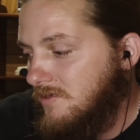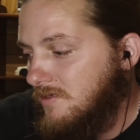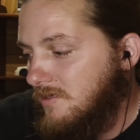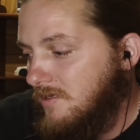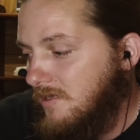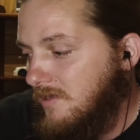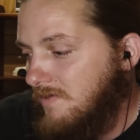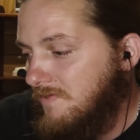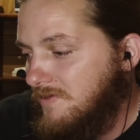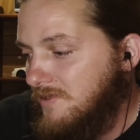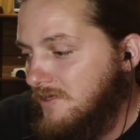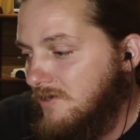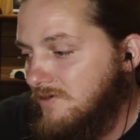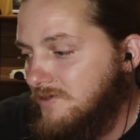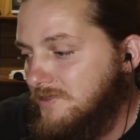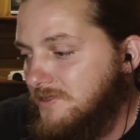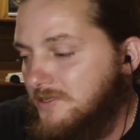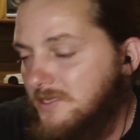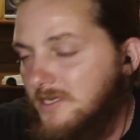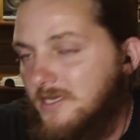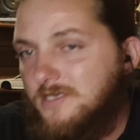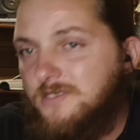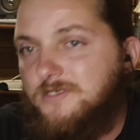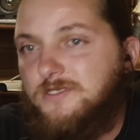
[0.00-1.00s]
even though it's
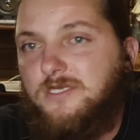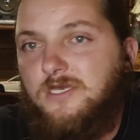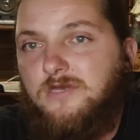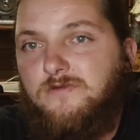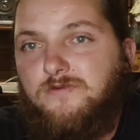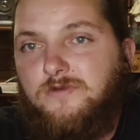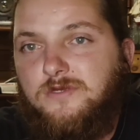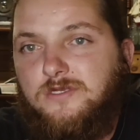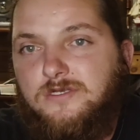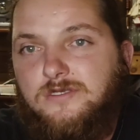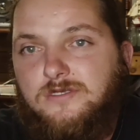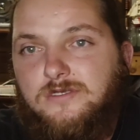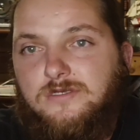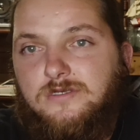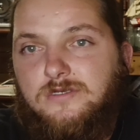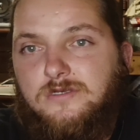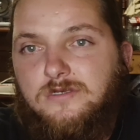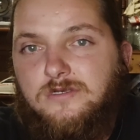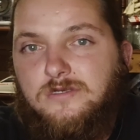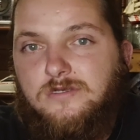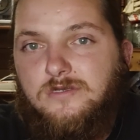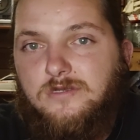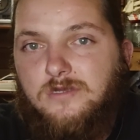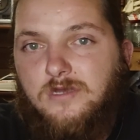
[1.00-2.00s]
Thanksgiving,
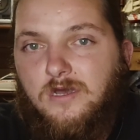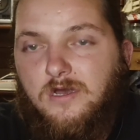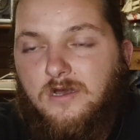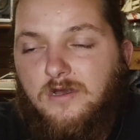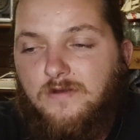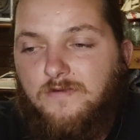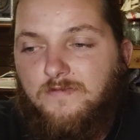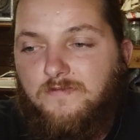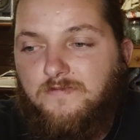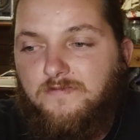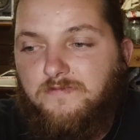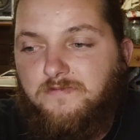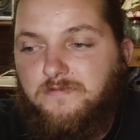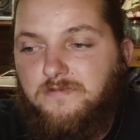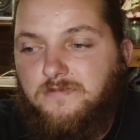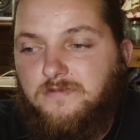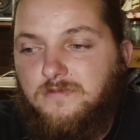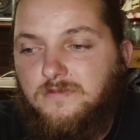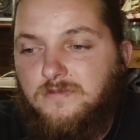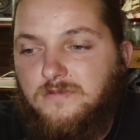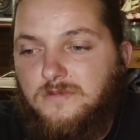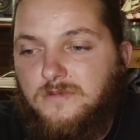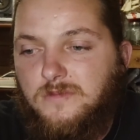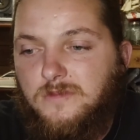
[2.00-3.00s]

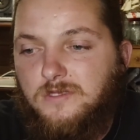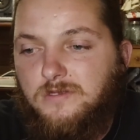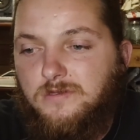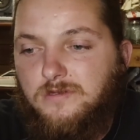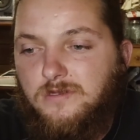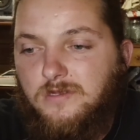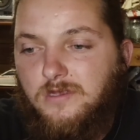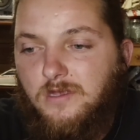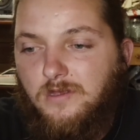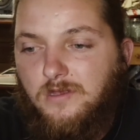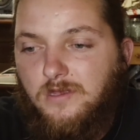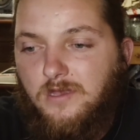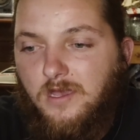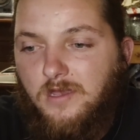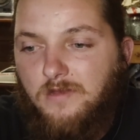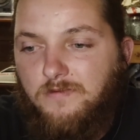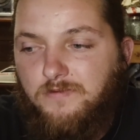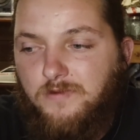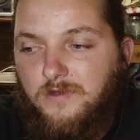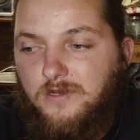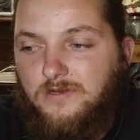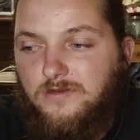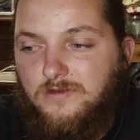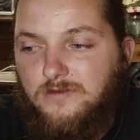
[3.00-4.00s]
I
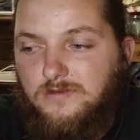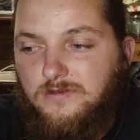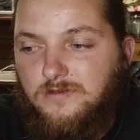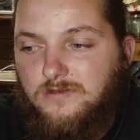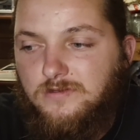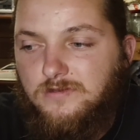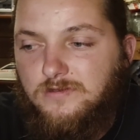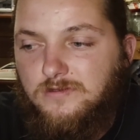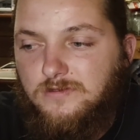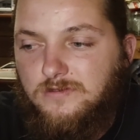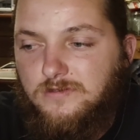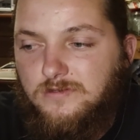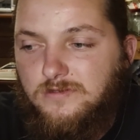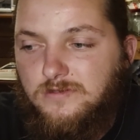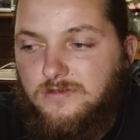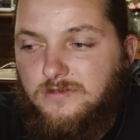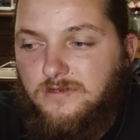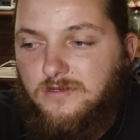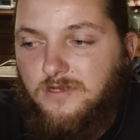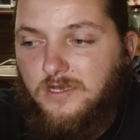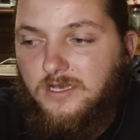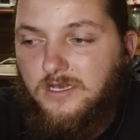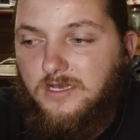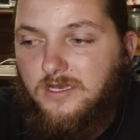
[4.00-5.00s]
felt
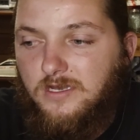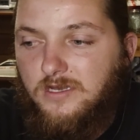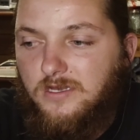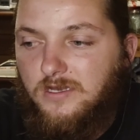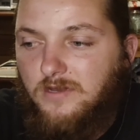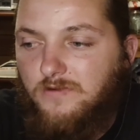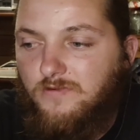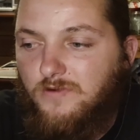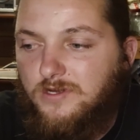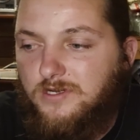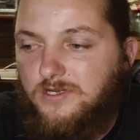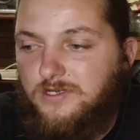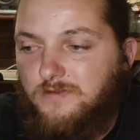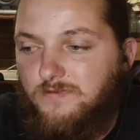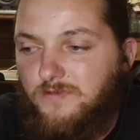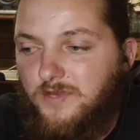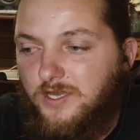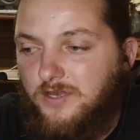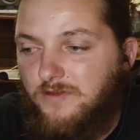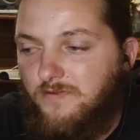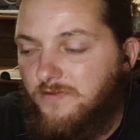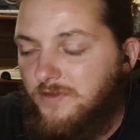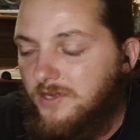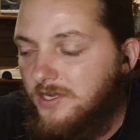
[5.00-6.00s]
like I wanted to
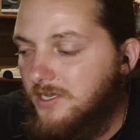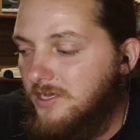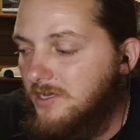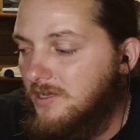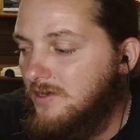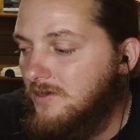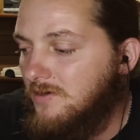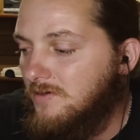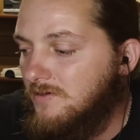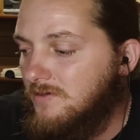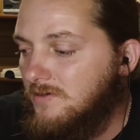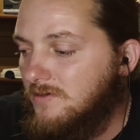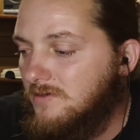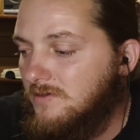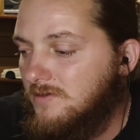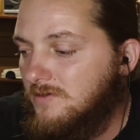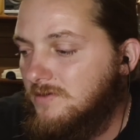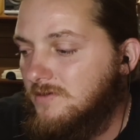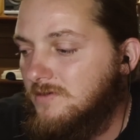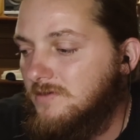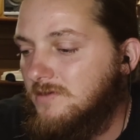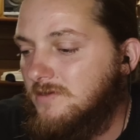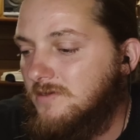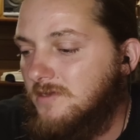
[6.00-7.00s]
make a video
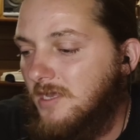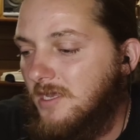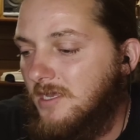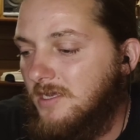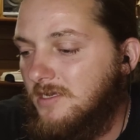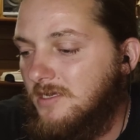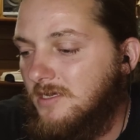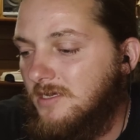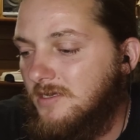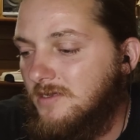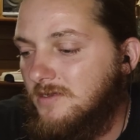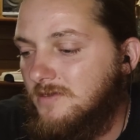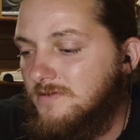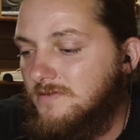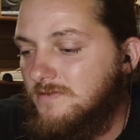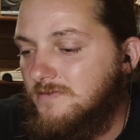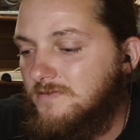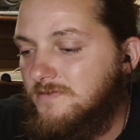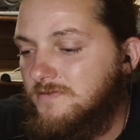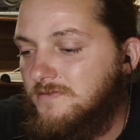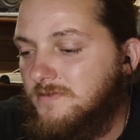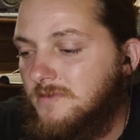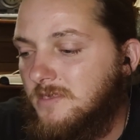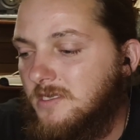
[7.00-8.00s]
and
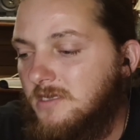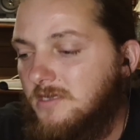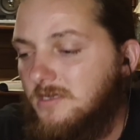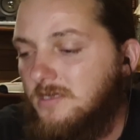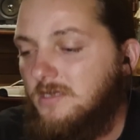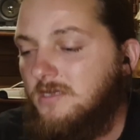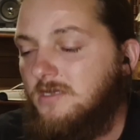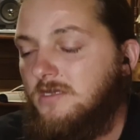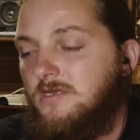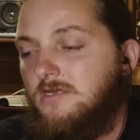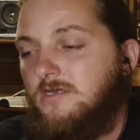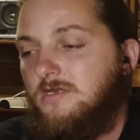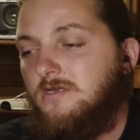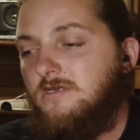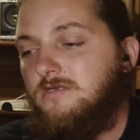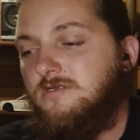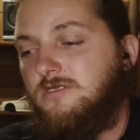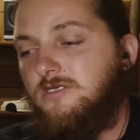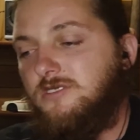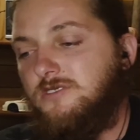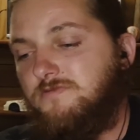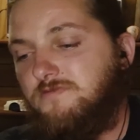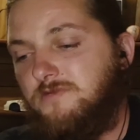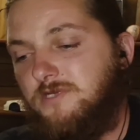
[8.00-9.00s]

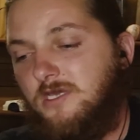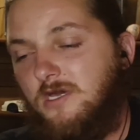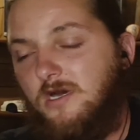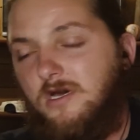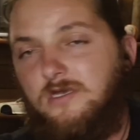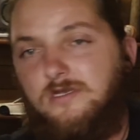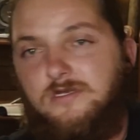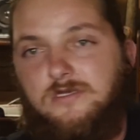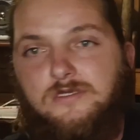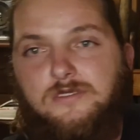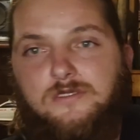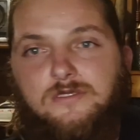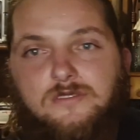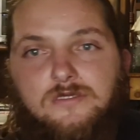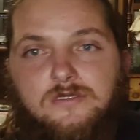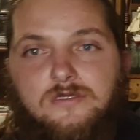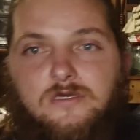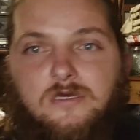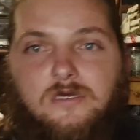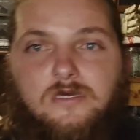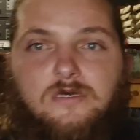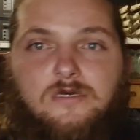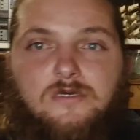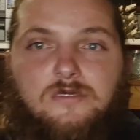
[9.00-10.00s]
just be honest,
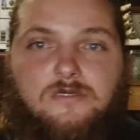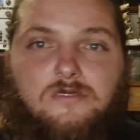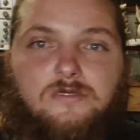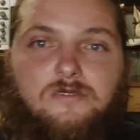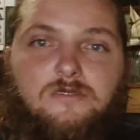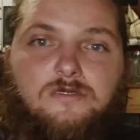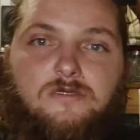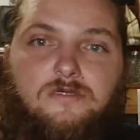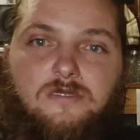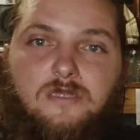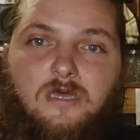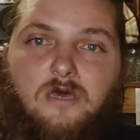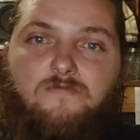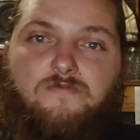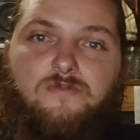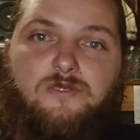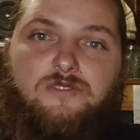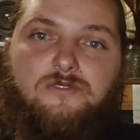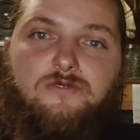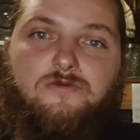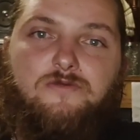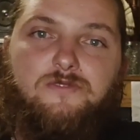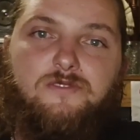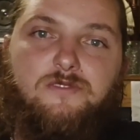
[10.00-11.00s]
not be
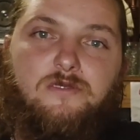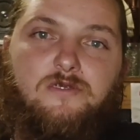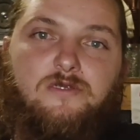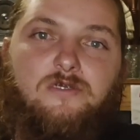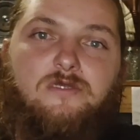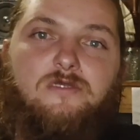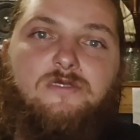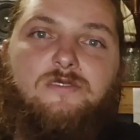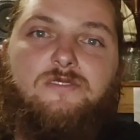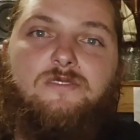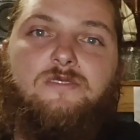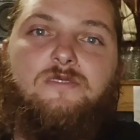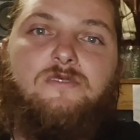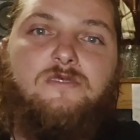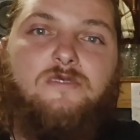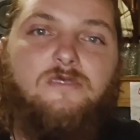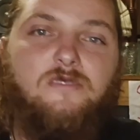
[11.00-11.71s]
too serious.